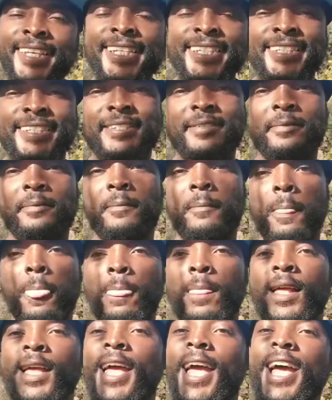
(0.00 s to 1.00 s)

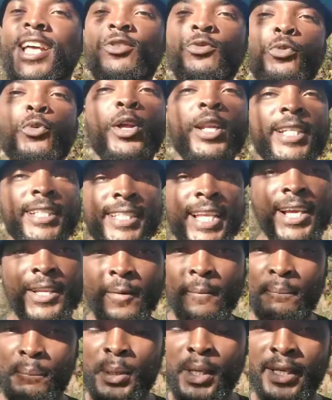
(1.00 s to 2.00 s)
Listen, as real as I
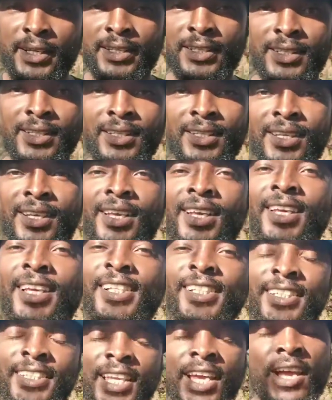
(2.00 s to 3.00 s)
can put it,
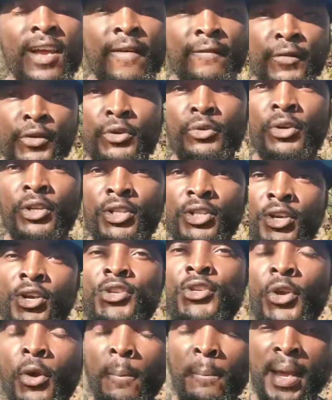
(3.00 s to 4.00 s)
it's time for you to
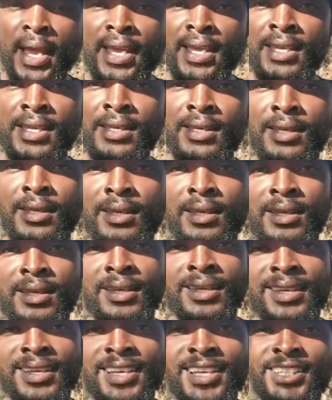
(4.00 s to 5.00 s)
turn your pain
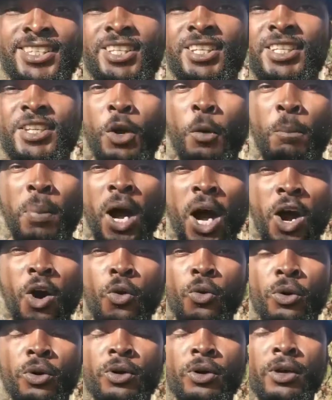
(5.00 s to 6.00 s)
into your
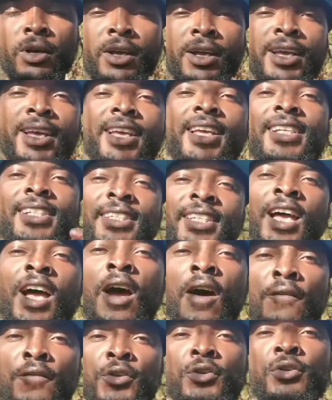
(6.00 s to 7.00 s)
power. It's
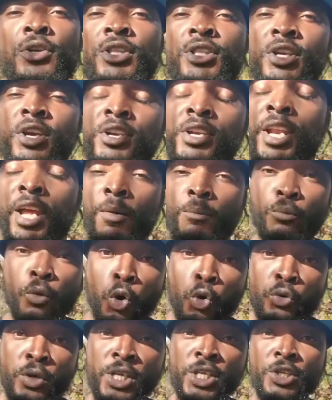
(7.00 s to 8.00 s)
time for you to turn that
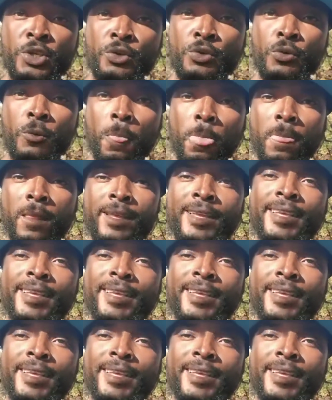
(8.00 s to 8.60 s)
broken you